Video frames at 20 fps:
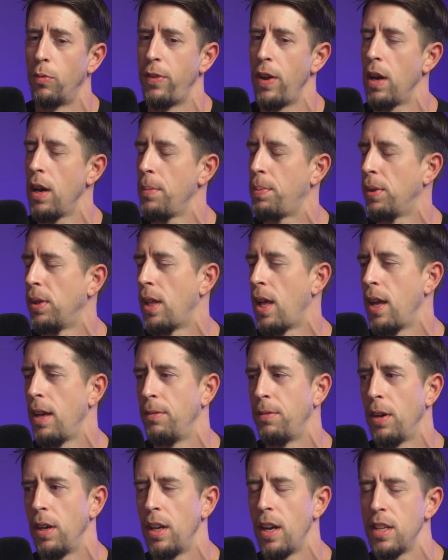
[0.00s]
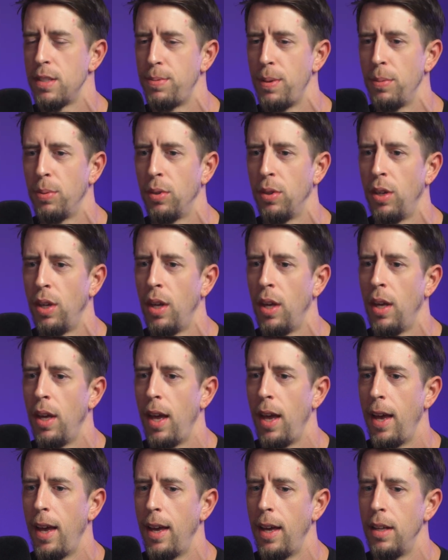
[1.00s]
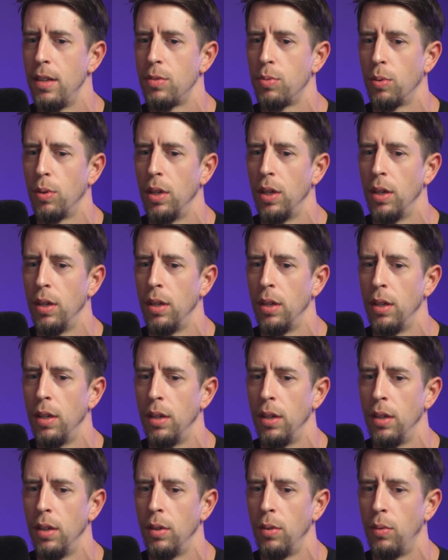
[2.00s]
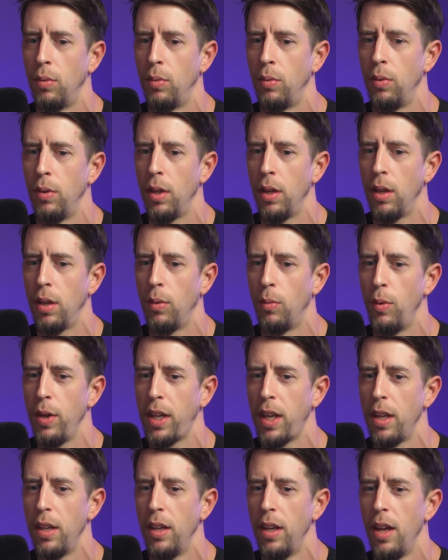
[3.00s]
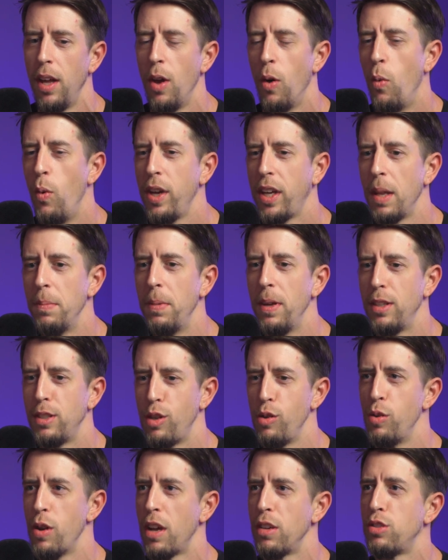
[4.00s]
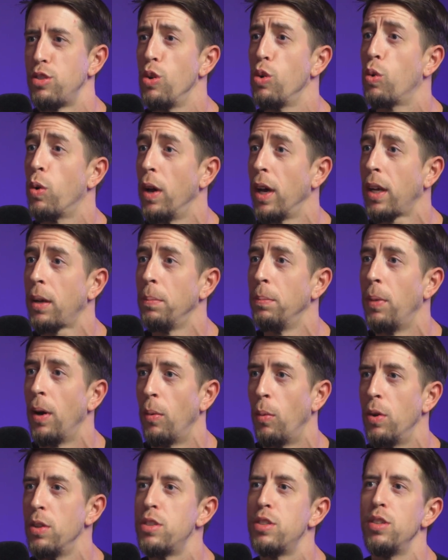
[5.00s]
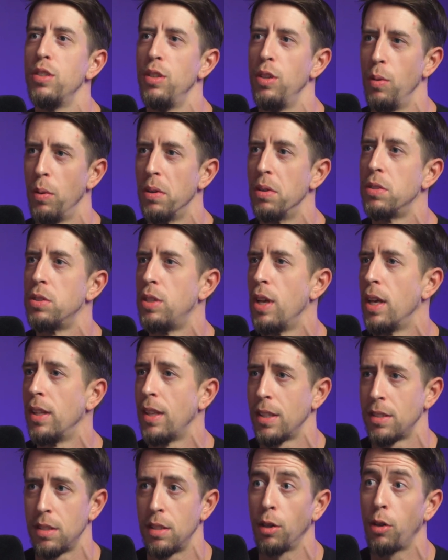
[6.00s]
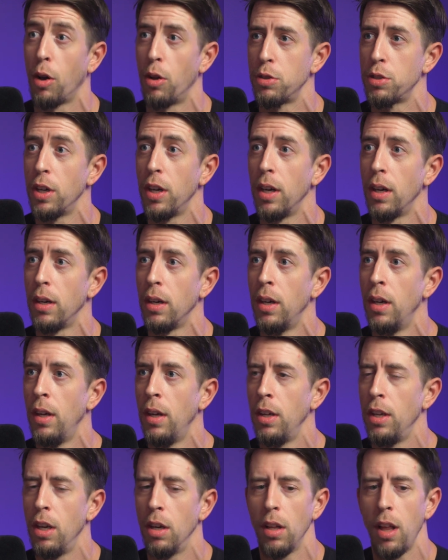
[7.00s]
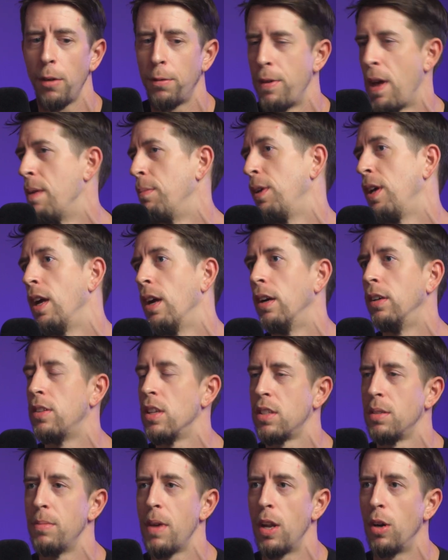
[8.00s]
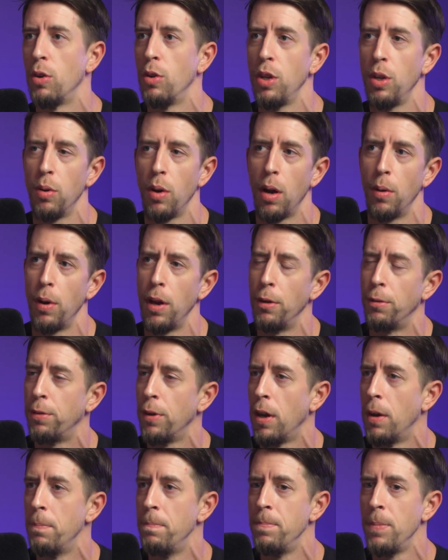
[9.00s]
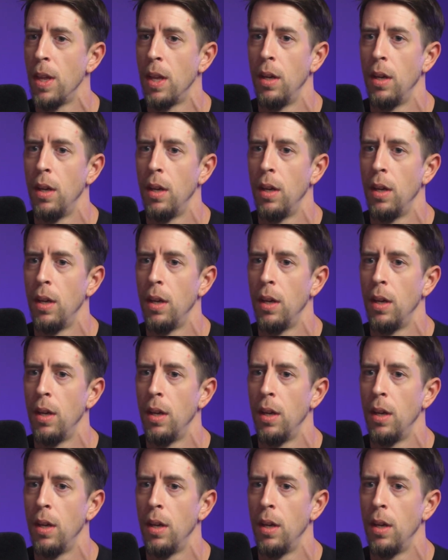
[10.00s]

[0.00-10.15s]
very polite, very nice people, and we can be too nice too quick. But once you understand that's the culture here, you're like family here. It doesn't matter who you are, where you're from.